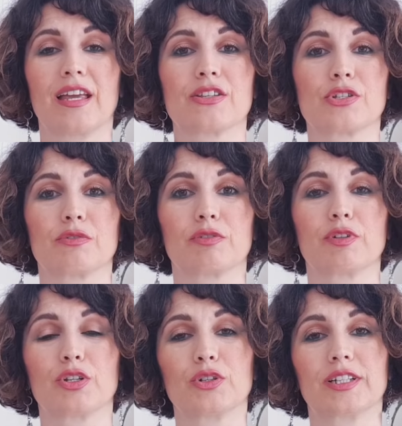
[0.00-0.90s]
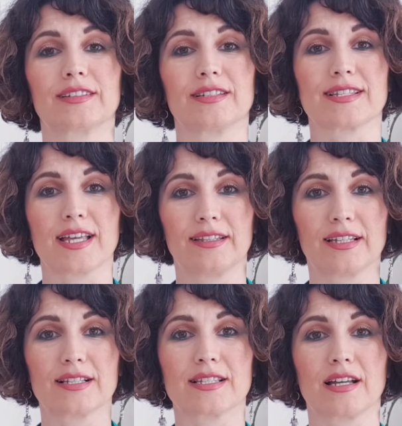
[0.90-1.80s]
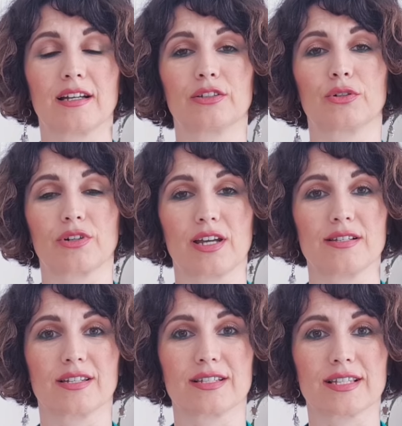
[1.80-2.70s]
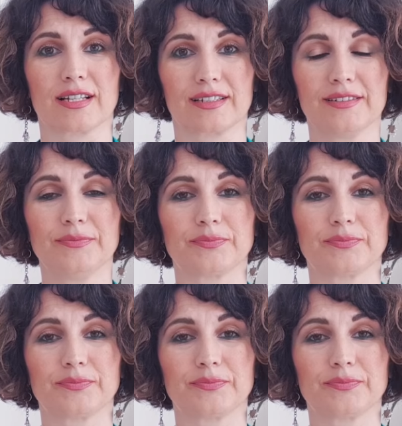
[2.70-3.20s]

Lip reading: So when we look at the setting sun or rising sun,